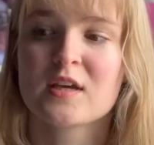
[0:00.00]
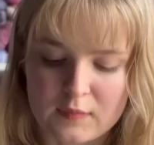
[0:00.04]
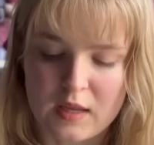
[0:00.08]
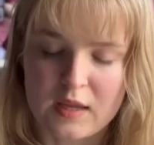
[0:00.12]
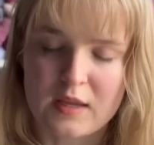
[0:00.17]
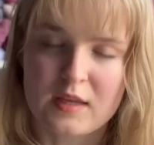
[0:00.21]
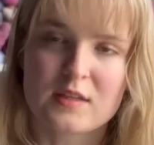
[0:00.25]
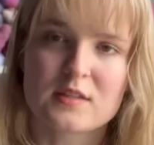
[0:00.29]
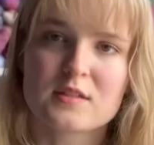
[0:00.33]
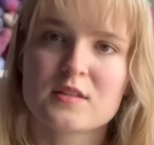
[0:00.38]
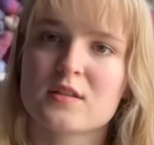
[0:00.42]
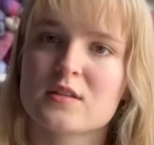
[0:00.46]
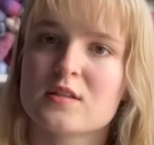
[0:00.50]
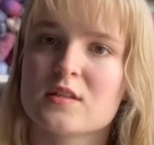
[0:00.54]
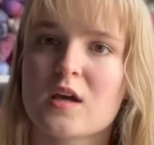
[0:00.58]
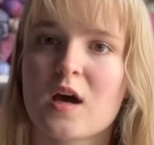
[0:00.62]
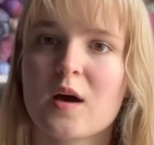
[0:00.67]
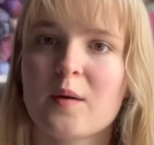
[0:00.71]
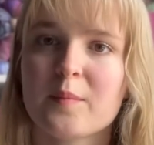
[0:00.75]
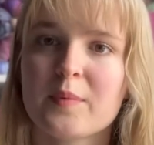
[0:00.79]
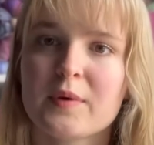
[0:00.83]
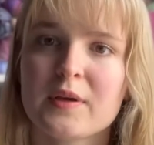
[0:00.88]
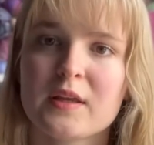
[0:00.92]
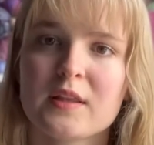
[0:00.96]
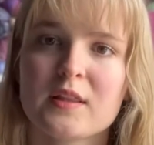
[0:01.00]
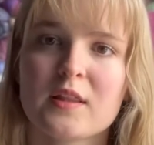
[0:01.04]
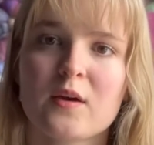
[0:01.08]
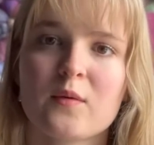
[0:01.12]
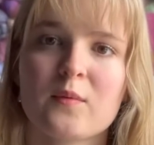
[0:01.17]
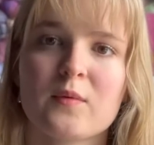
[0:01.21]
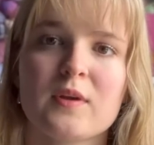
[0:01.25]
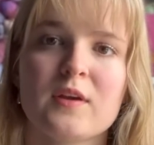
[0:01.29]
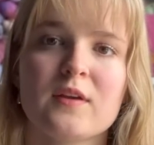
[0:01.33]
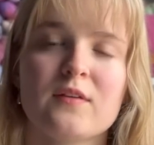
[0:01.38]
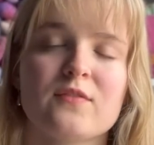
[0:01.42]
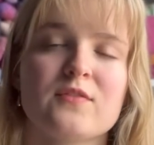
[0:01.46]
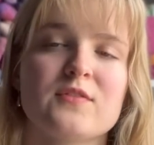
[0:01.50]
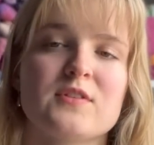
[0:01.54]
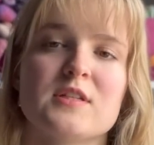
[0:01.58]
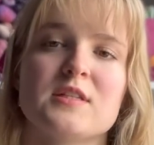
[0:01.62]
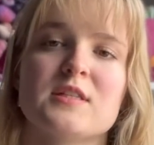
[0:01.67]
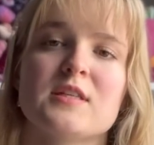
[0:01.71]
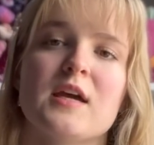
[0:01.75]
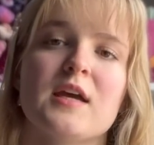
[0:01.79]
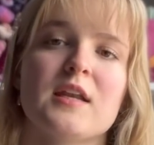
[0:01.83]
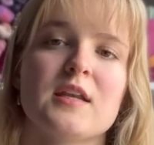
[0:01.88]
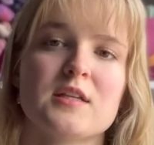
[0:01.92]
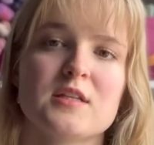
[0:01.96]
And this company that we've
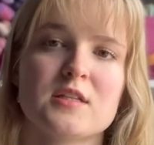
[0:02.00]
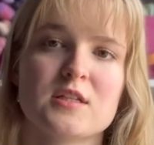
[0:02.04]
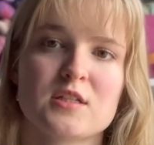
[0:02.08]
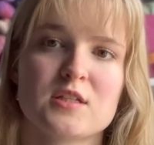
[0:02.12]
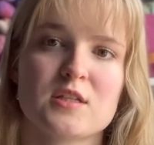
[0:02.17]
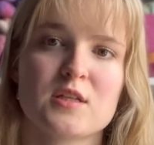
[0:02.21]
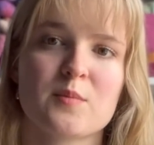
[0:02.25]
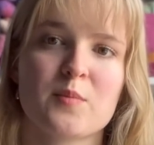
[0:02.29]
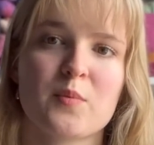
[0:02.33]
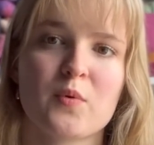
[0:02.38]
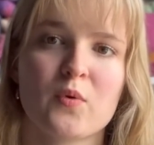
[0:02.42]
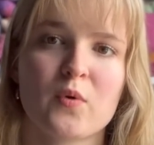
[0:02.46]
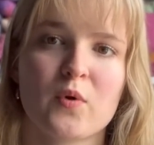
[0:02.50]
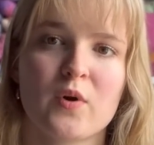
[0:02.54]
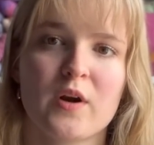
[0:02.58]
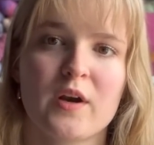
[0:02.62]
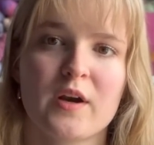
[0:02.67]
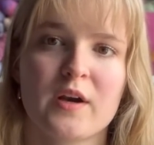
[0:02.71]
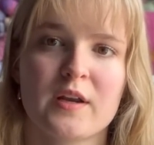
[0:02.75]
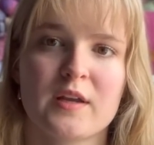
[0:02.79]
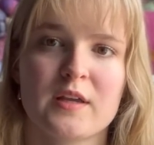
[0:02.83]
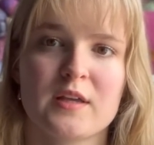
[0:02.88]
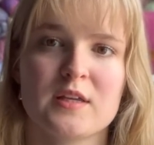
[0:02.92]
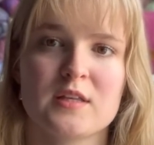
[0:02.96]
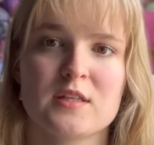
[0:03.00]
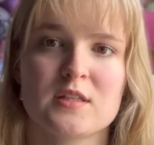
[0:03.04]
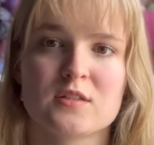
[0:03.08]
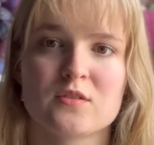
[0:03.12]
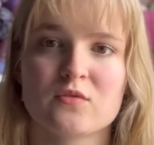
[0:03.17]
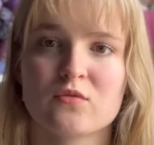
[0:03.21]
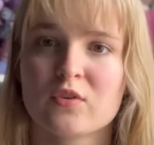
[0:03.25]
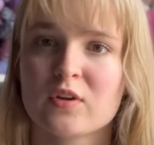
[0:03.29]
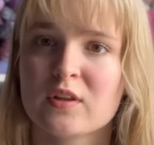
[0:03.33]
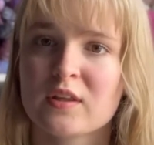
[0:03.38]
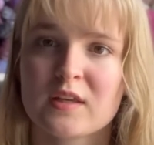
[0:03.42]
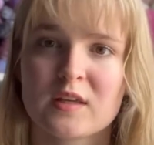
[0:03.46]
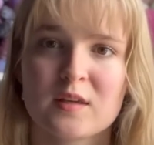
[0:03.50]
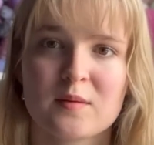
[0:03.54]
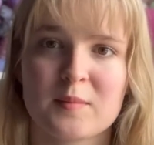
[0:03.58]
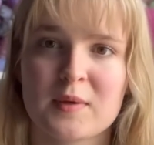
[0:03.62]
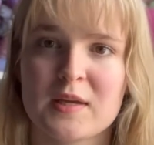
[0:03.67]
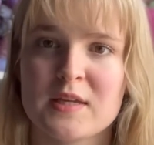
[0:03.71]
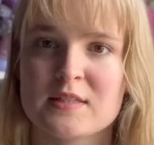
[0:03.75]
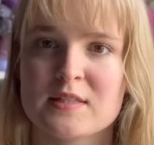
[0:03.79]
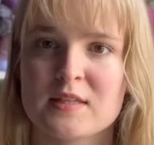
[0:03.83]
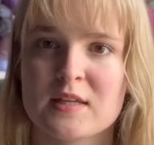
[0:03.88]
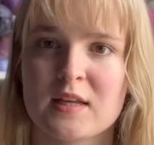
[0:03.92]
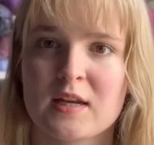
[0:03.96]
decided to support is really
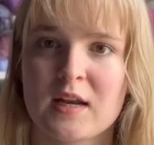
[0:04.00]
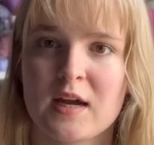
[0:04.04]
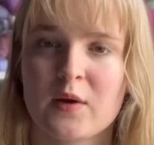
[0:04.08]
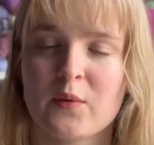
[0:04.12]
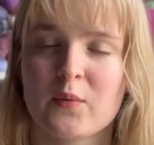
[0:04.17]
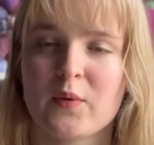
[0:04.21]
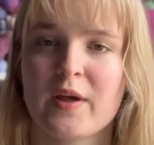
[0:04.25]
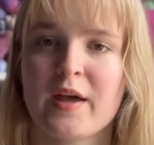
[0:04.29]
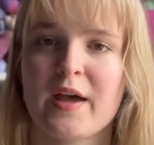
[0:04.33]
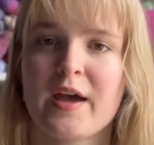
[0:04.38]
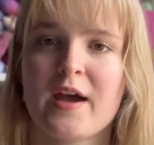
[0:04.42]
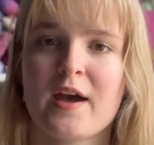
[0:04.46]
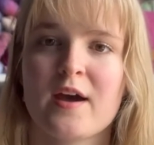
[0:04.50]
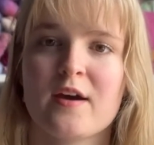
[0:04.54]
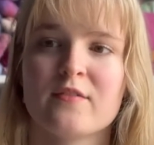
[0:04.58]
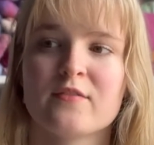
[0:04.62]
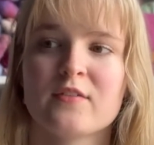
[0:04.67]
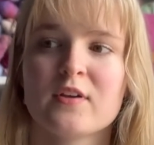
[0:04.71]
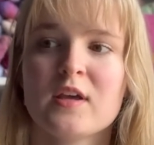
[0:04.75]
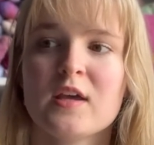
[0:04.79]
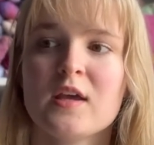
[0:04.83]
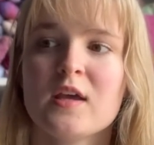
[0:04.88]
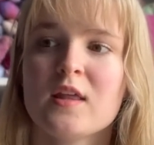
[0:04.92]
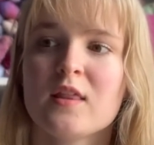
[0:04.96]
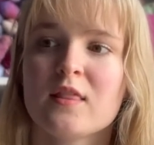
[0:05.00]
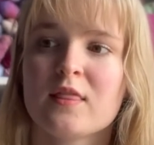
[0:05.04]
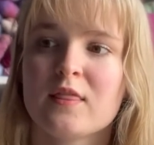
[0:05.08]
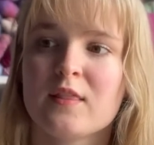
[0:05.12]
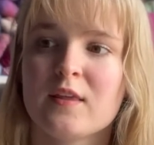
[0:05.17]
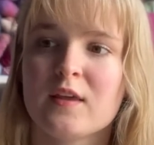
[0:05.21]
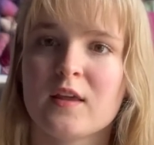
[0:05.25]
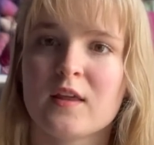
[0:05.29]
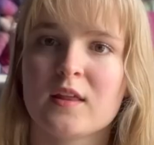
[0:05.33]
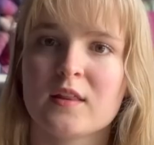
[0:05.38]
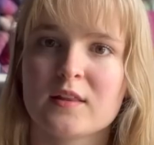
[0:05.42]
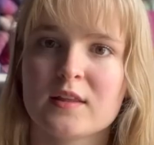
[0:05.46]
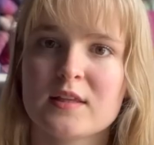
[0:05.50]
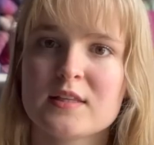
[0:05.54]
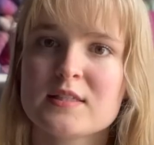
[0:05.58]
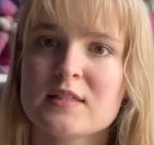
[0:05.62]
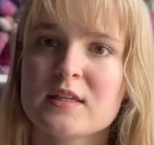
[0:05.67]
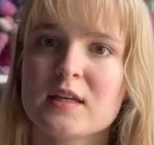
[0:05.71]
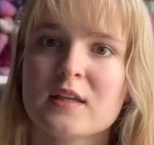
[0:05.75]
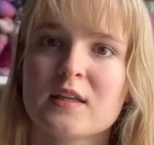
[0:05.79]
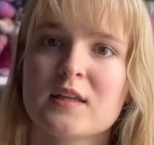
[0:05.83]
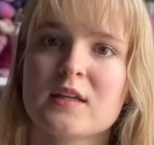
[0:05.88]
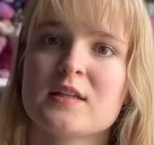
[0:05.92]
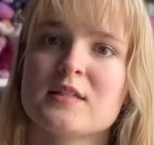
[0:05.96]
amazing. I will have the
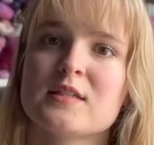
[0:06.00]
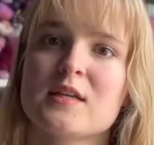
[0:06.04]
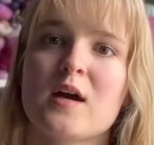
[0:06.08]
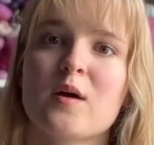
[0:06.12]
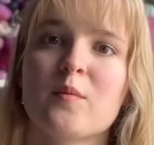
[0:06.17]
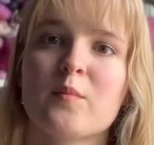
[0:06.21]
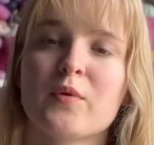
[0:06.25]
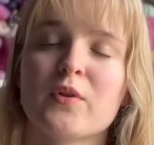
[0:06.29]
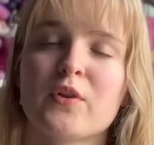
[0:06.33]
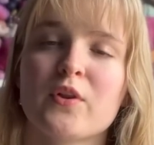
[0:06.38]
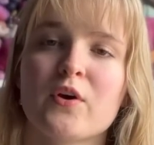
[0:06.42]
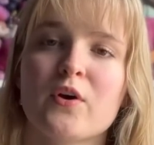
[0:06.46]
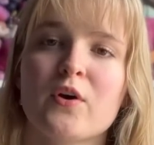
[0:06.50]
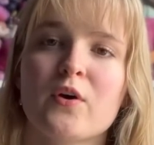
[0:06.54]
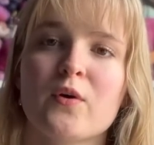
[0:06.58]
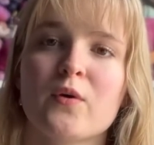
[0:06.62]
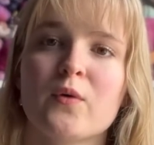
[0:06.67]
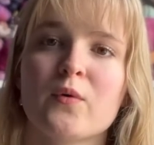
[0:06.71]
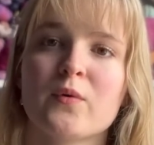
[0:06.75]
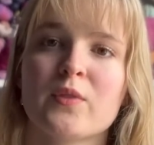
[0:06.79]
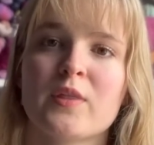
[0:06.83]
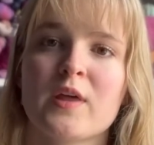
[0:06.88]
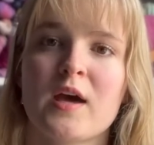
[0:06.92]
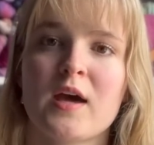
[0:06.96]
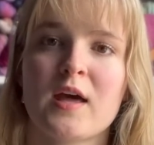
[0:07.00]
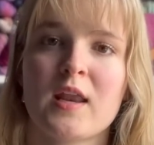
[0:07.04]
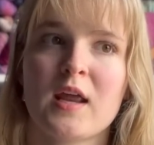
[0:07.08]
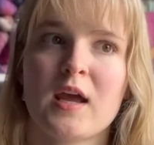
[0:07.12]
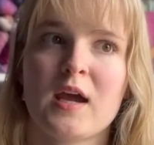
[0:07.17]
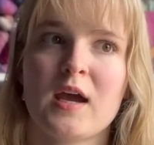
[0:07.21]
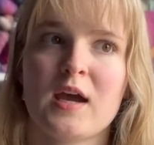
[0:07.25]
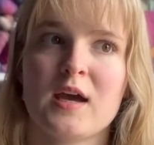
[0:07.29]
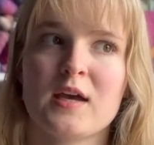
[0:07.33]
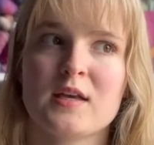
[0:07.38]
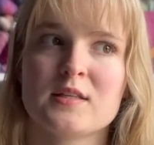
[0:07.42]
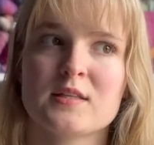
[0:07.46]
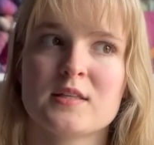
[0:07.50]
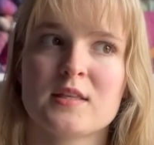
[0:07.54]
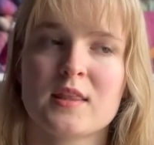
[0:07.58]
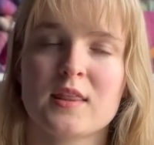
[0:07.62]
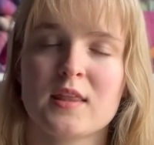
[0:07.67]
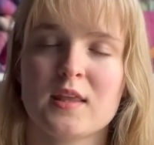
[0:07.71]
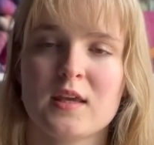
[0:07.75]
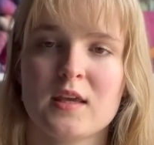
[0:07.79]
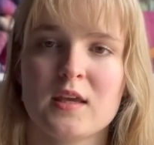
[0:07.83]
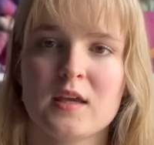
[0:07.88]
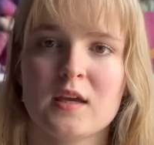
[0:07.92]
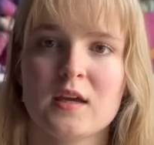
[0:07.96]
listing link down below that has
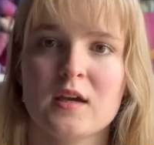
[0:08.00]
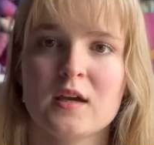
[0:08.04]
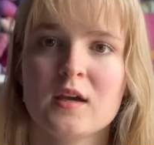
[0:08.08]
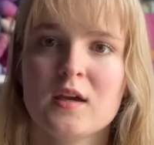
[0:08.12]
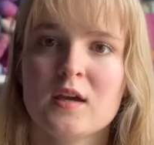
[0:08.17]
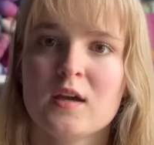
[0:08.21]
the